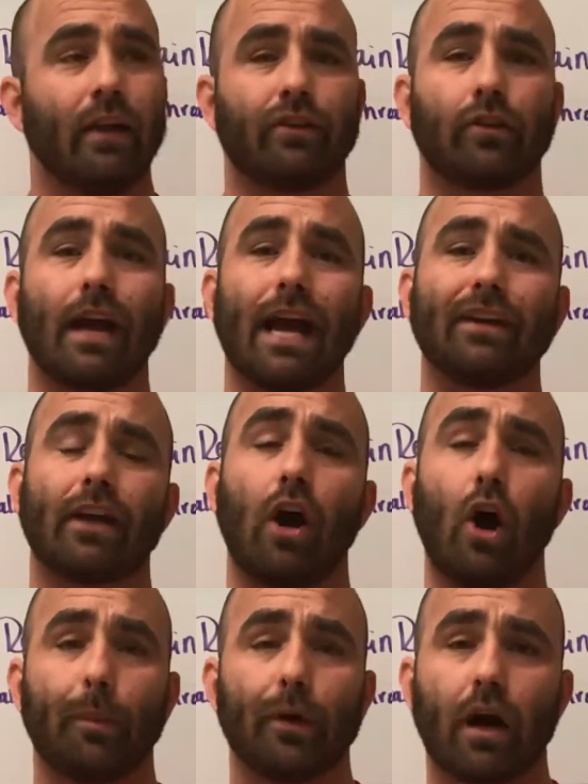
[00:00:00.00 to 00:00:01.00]
So guys, I
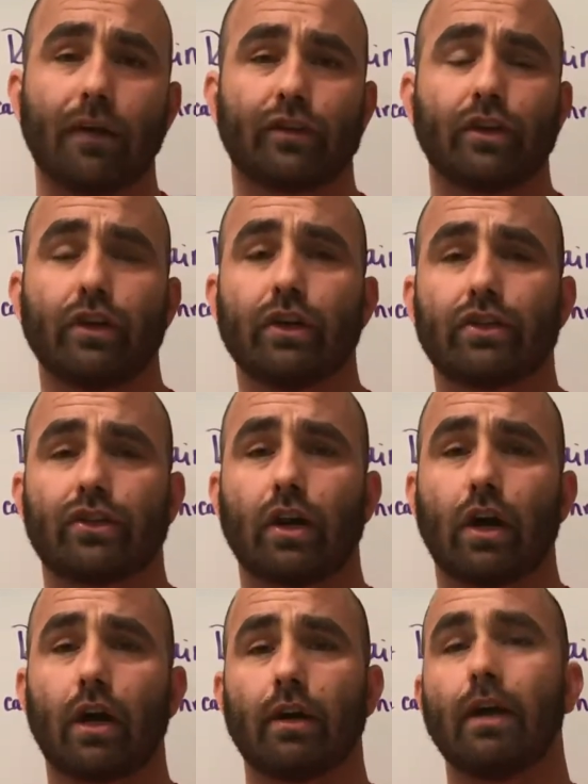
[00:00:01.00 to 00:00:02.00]
hope you're off to a good
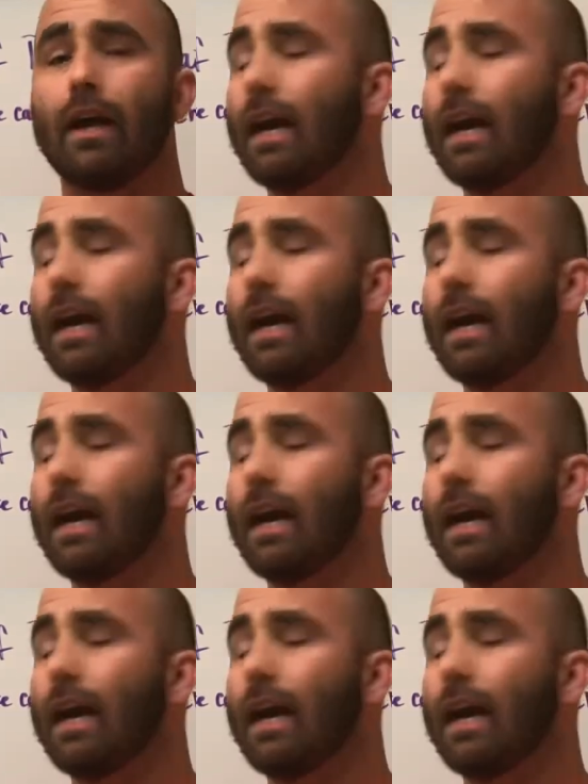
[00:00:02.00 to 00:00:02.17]
start.